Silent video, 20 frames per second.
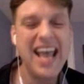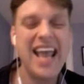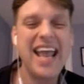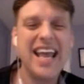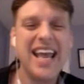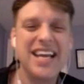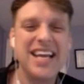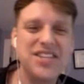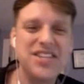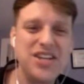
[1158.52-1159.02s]

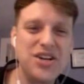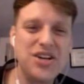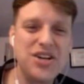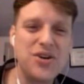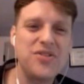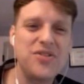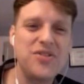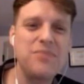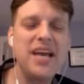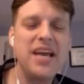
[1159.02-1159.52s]
and you
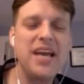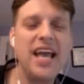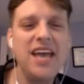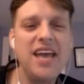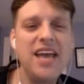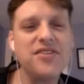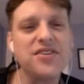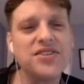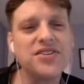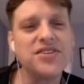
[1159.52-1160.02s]
know the
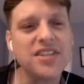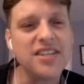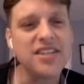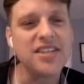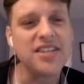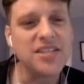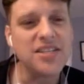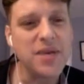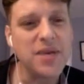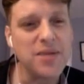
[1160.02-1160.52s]
behaviors that
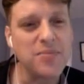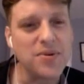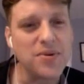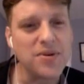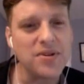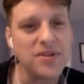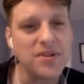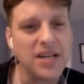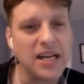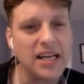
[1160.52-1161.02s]
these
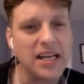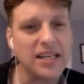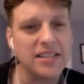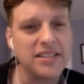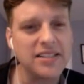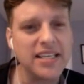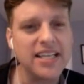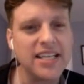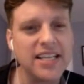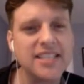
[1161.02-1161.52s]
people
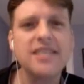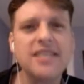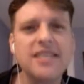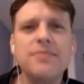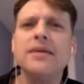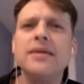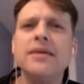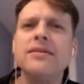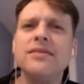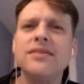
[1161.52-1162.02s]
uh,
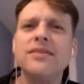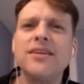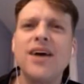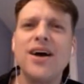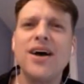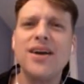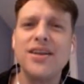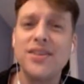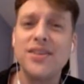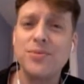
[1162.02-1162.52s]
exhibit uh,
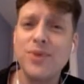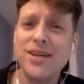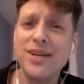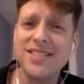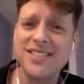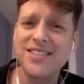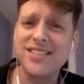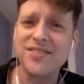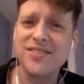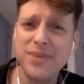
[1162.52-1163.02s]
in the
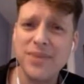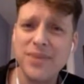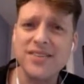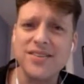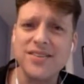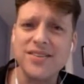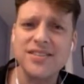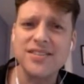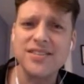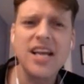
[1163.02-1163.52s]
presence of the
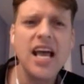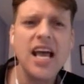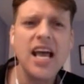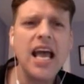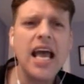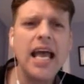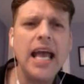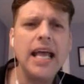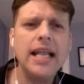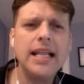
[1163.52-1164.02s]
Beatles.
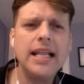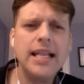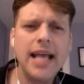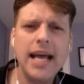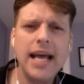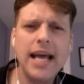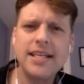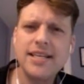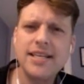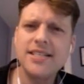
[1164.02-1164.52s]

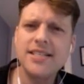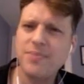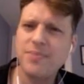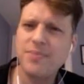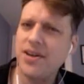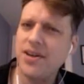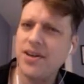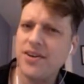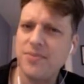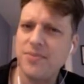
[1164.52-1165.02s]
That does
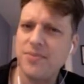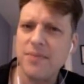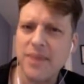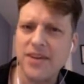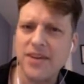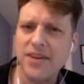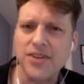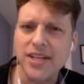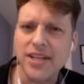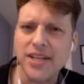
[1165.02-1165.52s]
appear to be
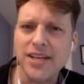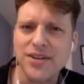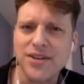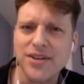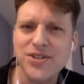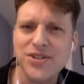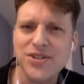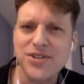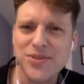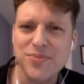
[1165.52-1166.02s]
mental
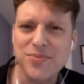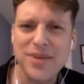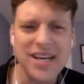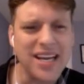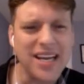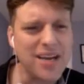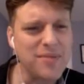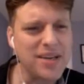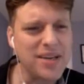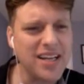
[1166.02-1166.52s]
illness to
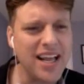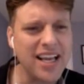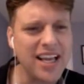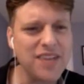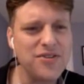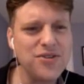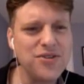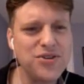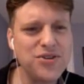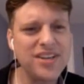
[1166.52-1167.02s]
me. I mean, like
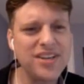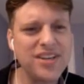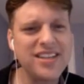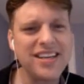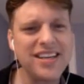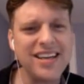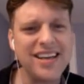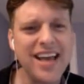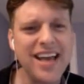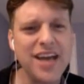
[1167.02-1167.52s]
if you took
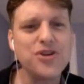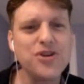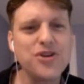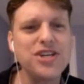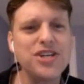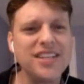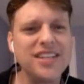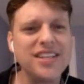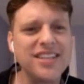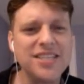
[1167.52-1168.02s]
the
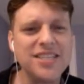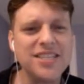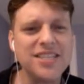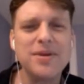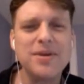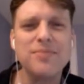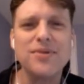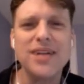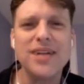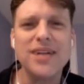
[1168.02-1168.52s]
energy that these
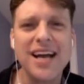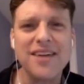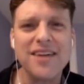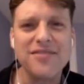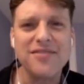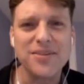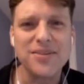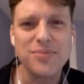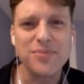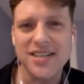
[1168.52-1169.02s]
people have
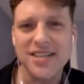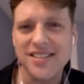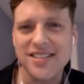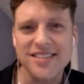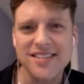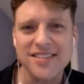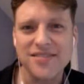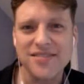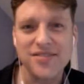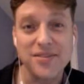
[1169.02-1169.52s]
in the
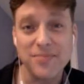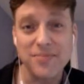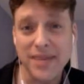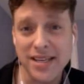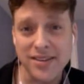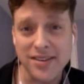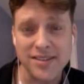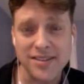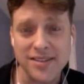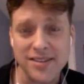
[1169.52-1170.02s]
presence of the
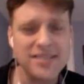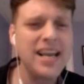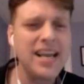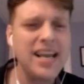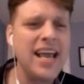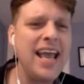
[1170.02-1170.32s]
Beatles,